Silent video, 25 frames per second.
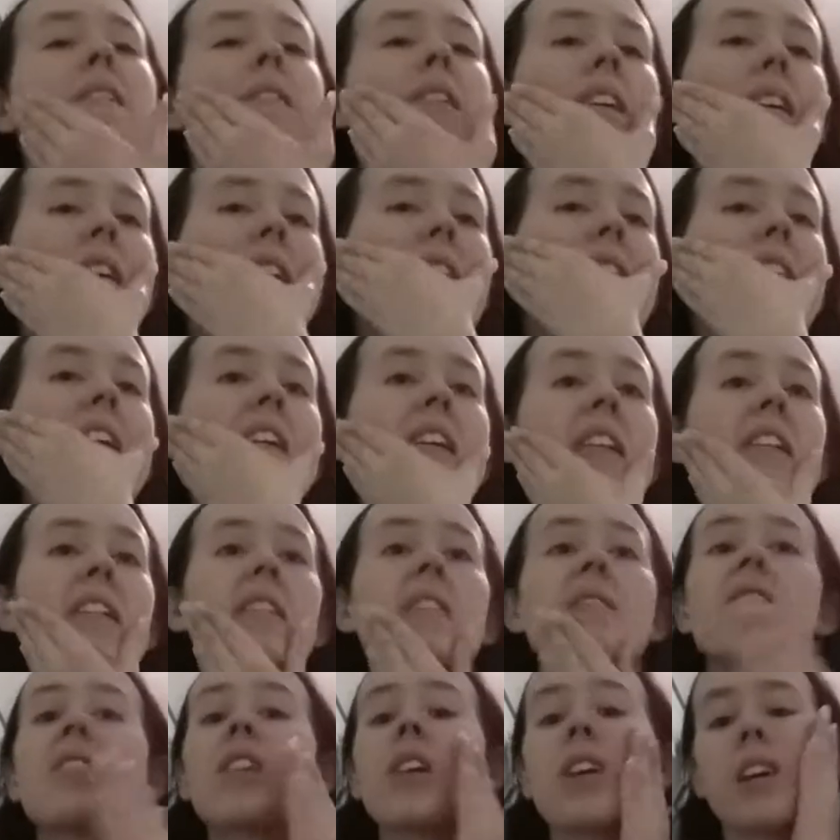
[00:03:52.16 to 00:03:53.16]
my hands
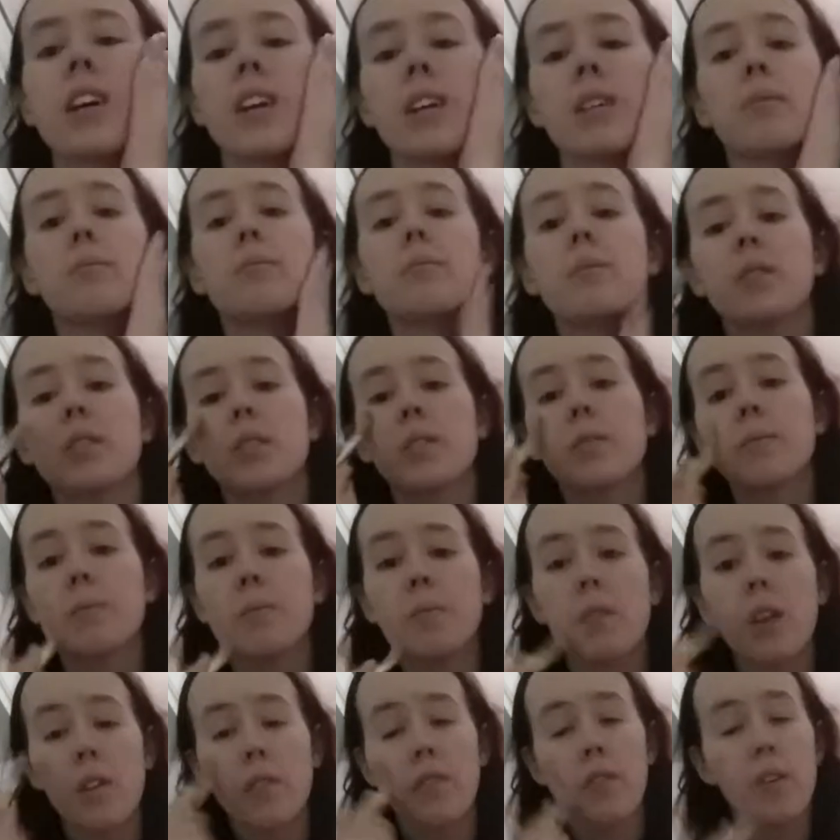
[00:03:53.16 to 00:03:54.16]
sometimes
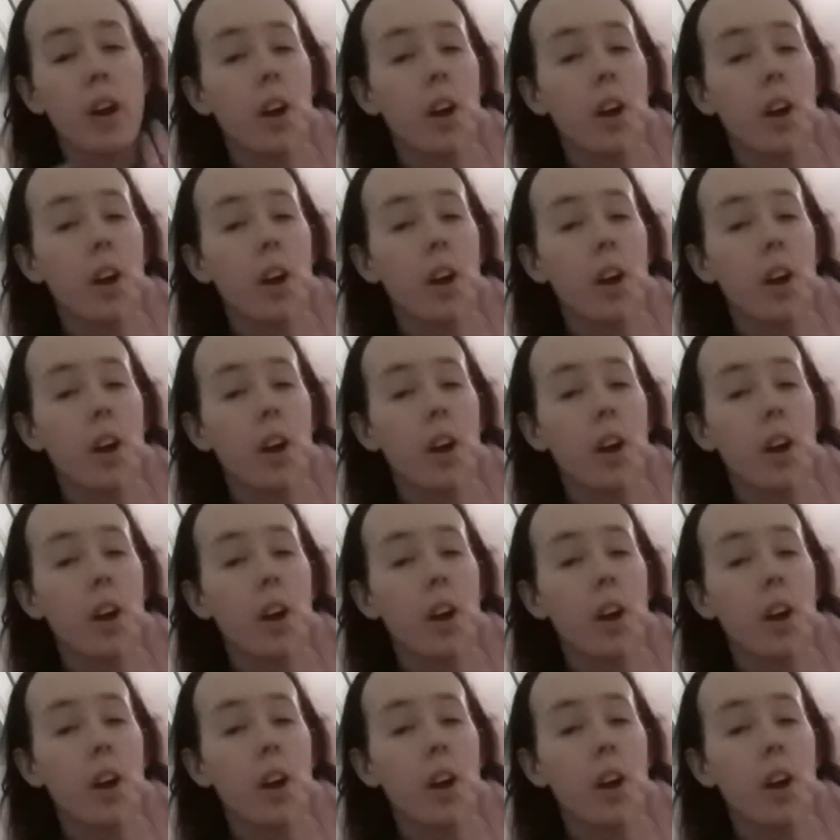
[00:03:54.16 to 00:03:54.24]
if